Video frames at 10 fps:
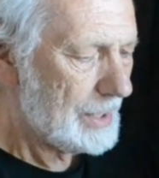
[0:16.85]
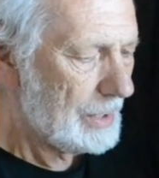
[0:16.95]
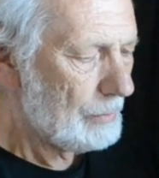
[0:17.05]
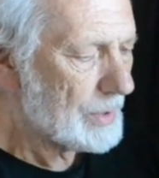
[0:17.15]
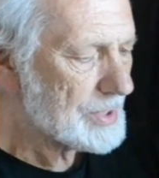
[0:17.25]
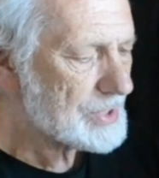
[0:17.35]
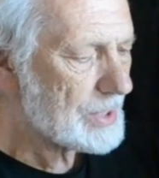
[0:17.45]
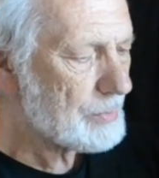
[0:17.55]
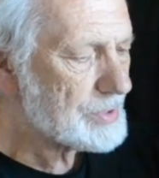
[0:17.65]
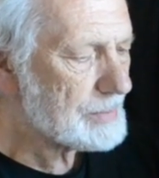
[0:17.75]
Once there
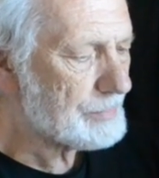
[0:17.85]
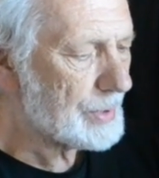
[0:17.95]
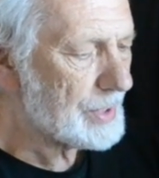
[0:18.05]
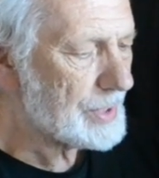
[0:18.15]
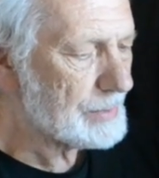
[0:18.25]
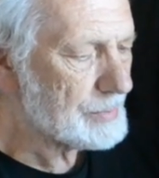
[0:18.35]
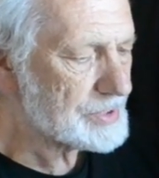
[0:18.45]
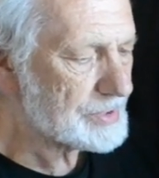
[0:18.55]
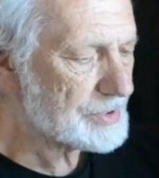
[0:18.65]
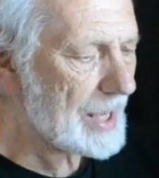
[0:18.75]
was a bird that was
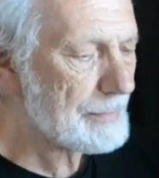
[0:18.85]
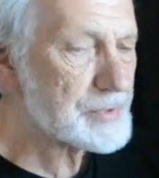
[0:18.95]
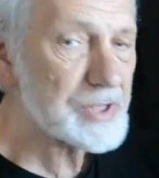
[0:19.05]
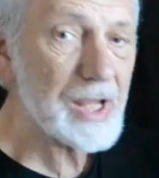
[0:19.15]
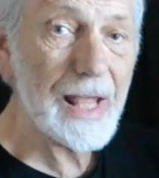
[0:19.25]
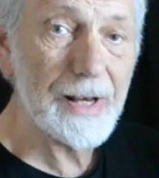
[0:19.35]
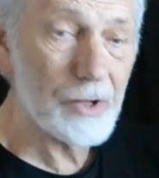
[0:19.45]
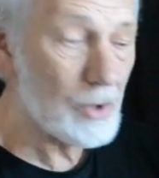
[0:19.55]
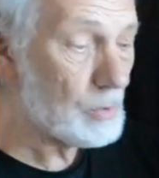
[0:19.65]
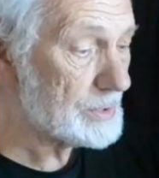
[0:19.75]
trapped in a
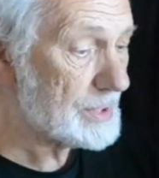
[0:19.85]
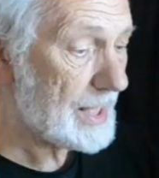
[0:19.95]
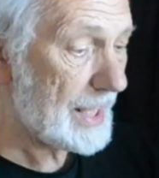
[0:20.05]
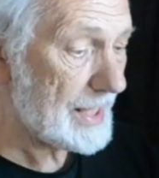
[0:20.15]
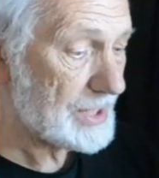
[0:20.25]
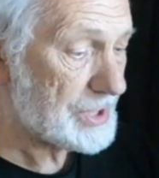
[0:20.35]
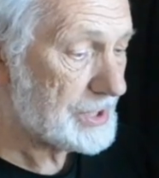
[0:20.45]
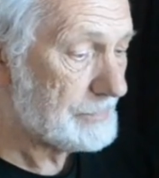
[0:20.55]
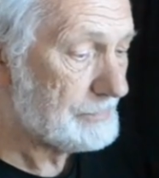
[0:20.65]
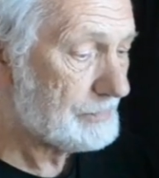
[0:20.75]
golden
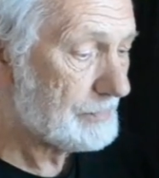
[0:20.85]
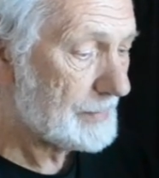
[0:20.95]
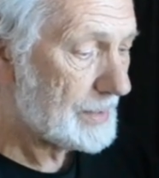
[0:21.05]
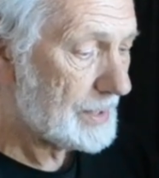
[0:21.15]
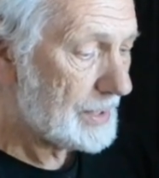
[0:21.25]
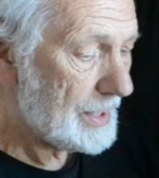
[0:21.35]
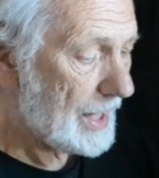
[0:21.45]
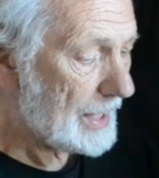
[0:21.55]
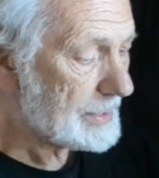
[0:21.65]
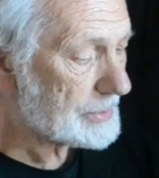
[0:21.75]
cage,
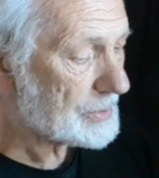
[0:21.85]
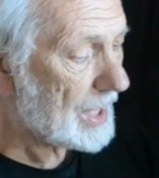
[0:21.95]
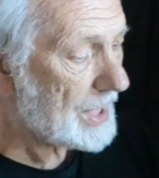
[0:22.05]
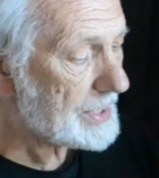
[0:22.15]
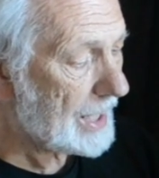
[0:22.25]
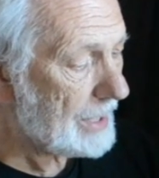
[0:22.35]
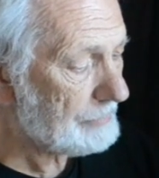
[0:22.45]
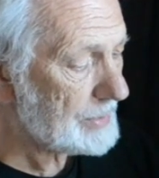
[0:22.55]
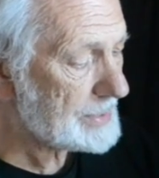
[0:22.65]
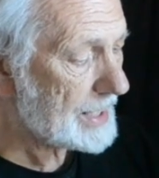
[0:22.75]
and it tried
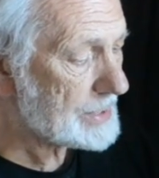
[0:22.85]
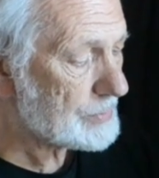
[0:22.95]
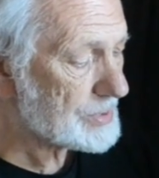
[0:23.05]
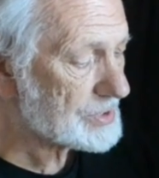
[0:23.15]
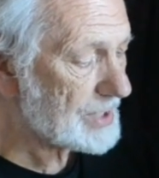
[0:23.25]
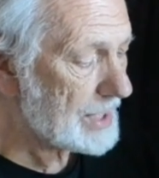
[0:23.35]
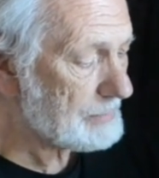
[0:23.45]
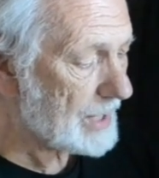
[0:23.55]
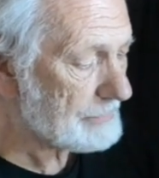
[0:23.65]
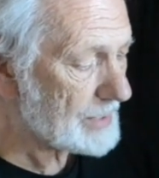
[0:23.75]
every day to escape
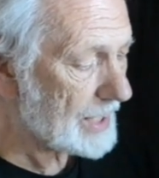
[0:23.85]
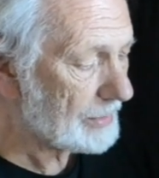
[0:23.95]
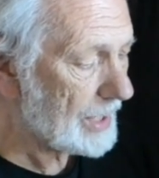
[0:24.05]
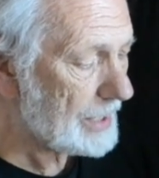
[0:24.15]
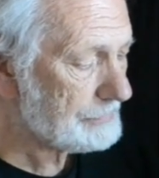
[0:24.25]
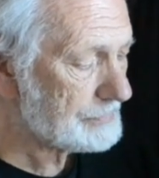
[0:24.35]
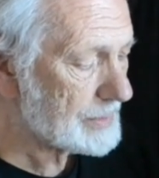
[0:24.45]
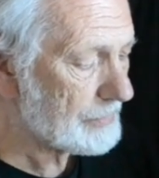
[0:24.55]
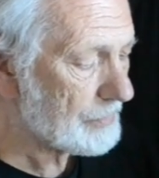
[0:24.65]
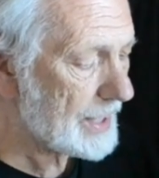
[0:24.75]
by flying left
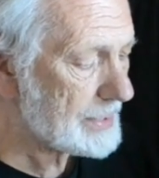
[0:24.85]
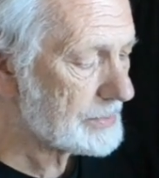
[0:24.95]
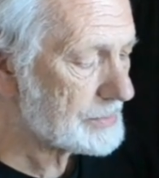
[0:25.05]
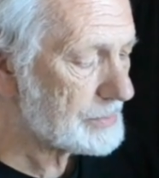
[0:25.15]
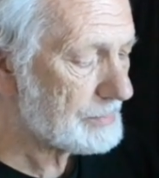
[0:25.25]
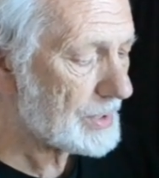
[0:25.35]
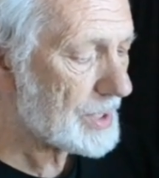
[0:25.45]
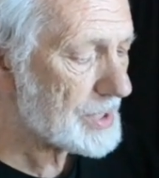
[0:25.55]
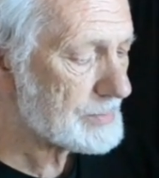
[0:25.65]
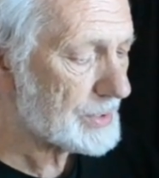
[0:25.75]
and right through the
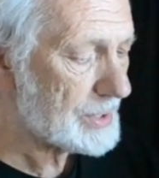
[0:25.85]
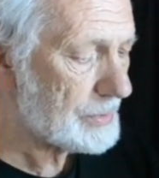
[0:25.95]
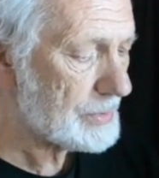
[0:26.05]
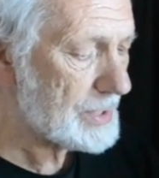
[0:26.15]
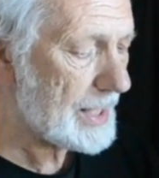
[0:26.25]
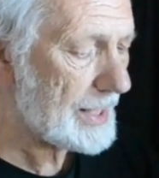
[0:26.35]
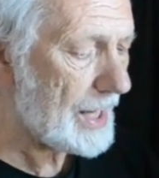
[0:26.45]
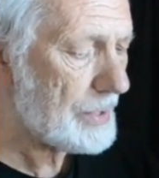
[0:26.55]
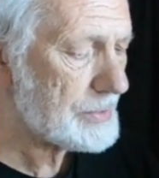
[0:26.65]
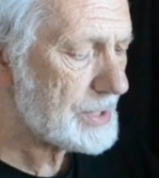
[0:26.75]
bars, but it couldn't get
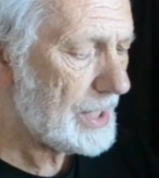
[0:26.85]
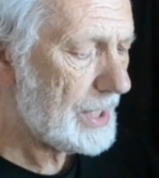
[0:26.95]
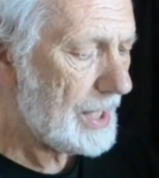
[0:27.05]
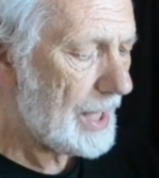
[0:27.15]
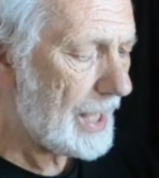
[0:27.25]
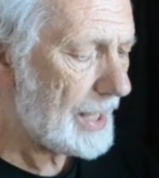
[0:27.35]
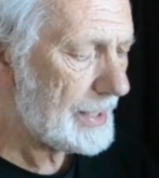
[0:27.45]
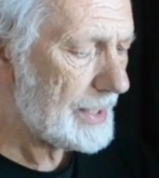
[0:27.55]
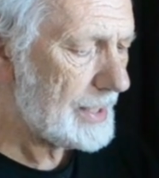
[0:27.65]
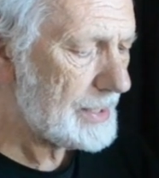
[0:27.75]
out, and
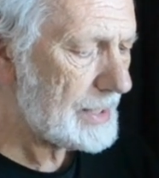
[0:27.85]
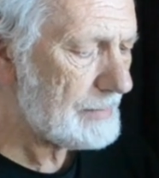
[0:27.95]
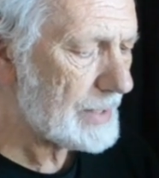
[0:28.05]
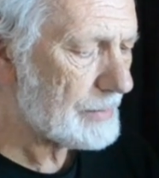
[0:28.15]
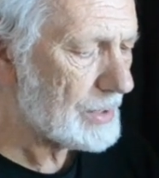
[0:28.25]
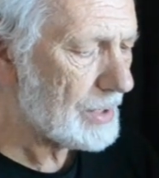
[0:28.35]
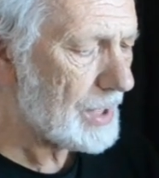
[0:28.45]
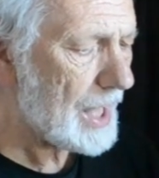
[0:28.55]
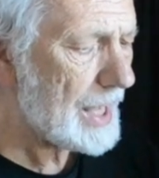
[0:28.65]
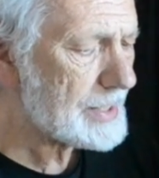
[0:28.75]
in the evening it would
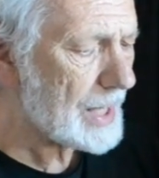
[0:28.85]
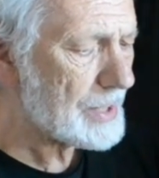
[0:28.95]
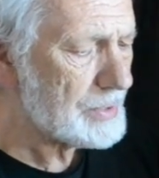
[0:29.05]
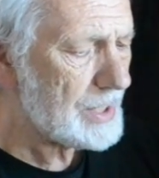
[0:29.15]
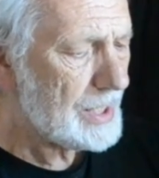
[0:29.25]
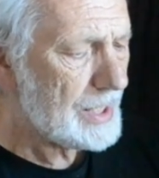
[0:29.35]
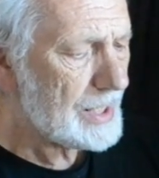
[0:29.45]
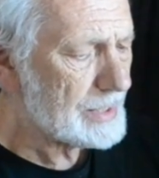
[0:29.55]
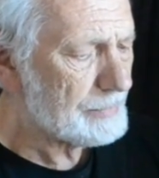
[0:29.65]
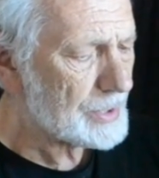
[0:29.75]
lie down in
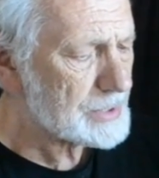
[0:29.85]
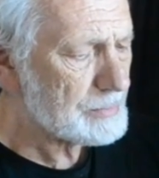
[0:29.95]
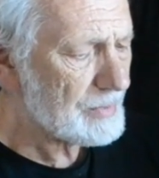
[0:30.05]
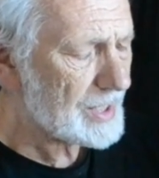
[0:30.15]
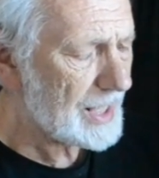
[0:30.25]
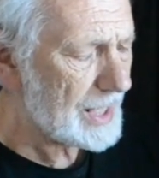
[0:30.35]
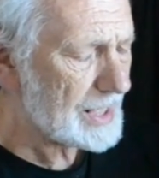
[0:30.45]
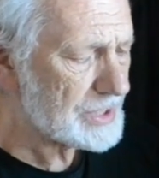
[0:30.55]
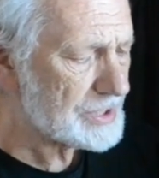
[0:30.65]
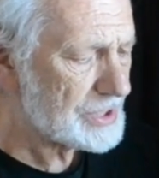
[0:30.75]
the bottom of the
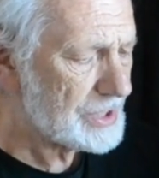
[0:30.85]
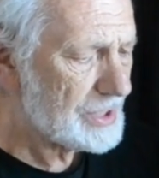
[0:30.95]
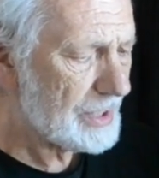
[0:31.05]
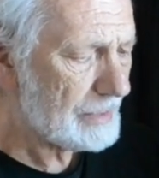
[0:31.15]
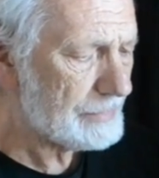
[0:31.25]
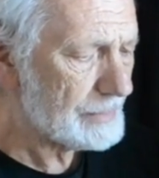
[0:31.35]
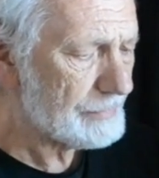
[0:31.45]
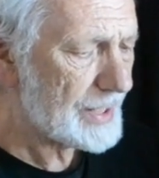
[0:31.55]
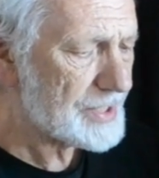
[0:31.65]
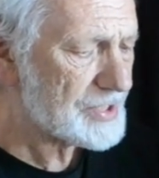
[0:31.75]
cage and feel
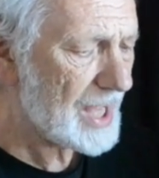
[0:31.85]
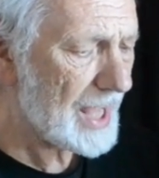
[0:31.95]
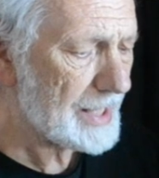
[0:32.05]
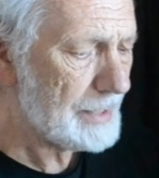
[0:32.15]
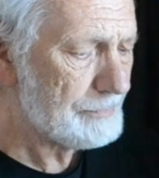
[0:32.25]
very sad.